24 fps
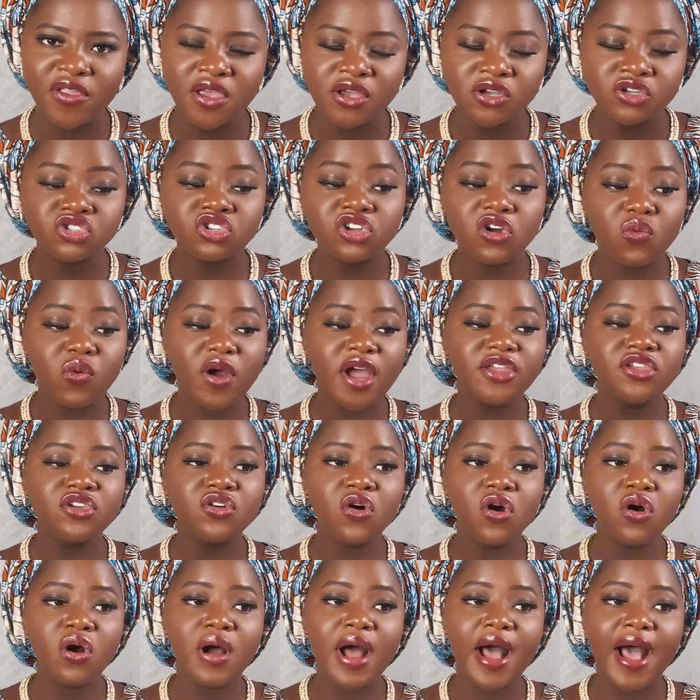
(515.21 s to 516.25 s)
So when
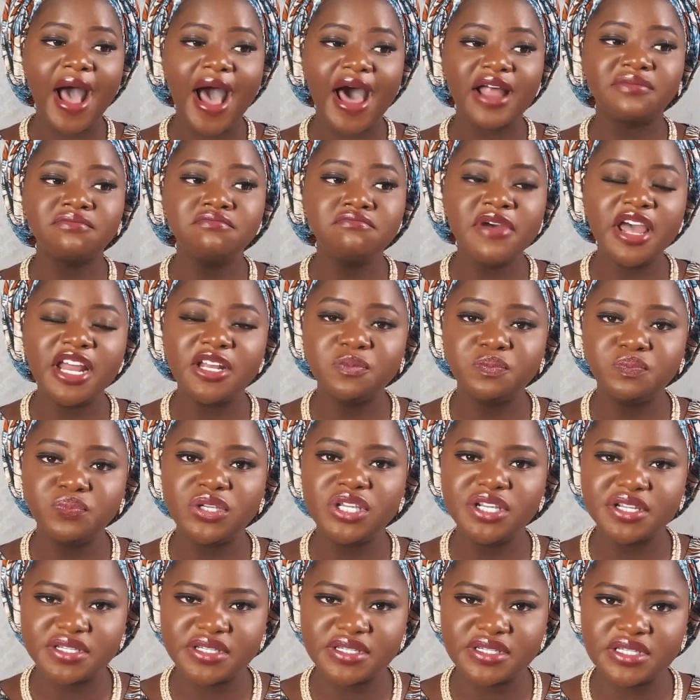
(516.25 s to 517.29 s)
you had made
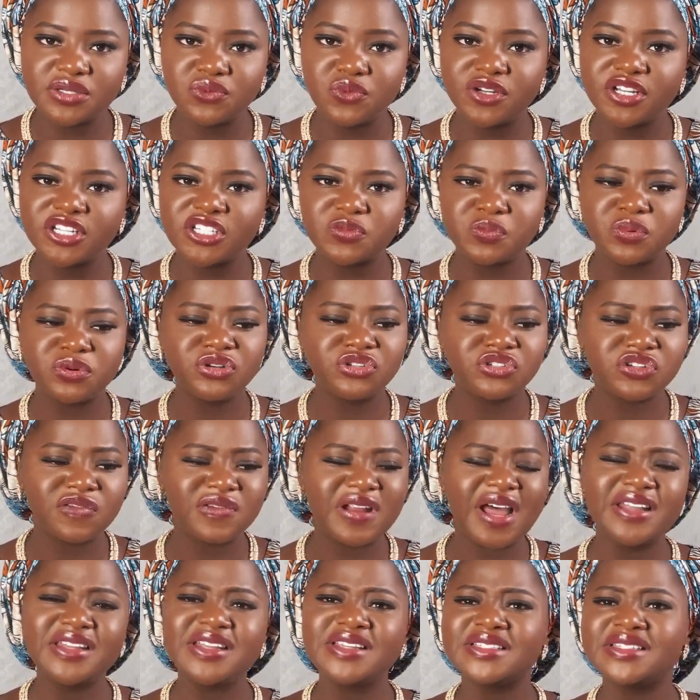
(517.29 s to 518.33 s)
peace with the spirit of,
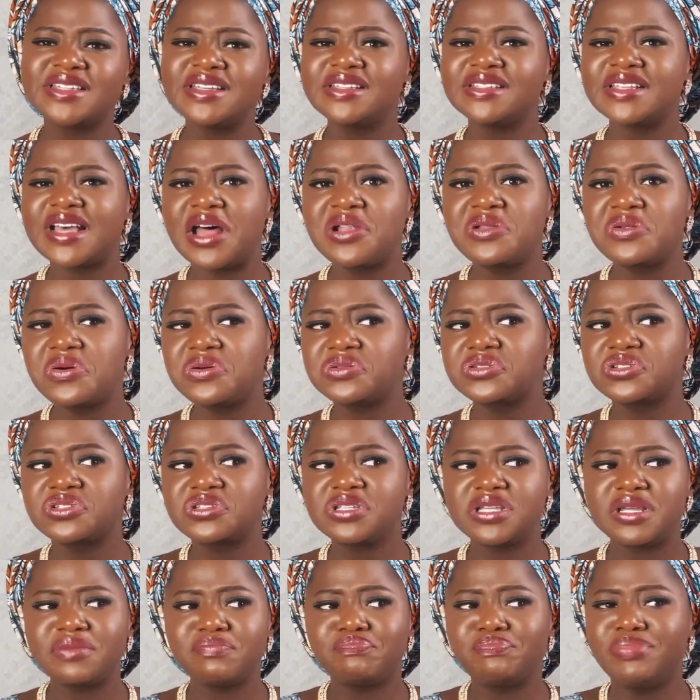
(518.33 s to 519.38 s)
and these things are not
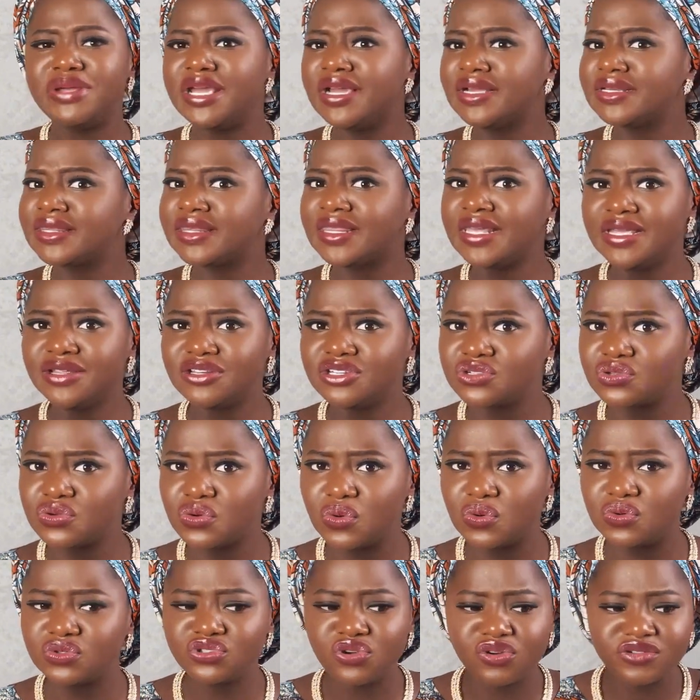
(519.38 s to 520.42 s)
big things,
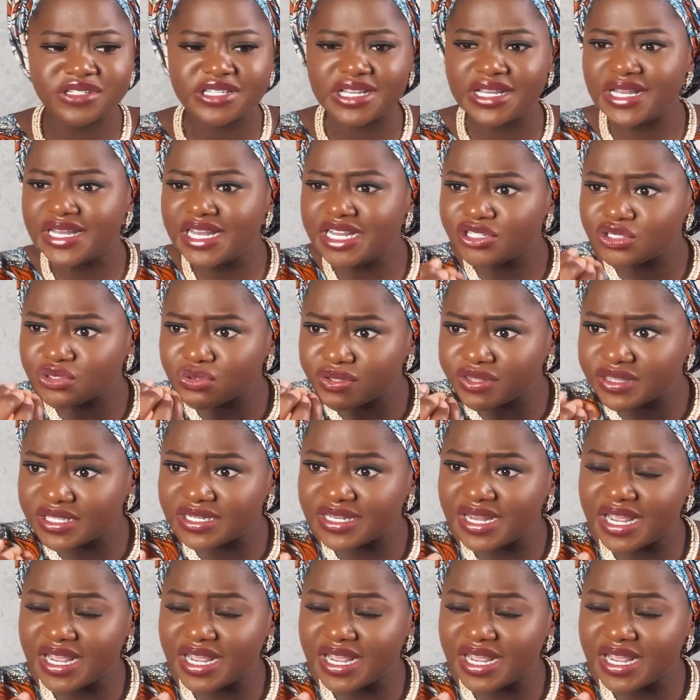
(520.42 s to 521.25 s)
so just little things.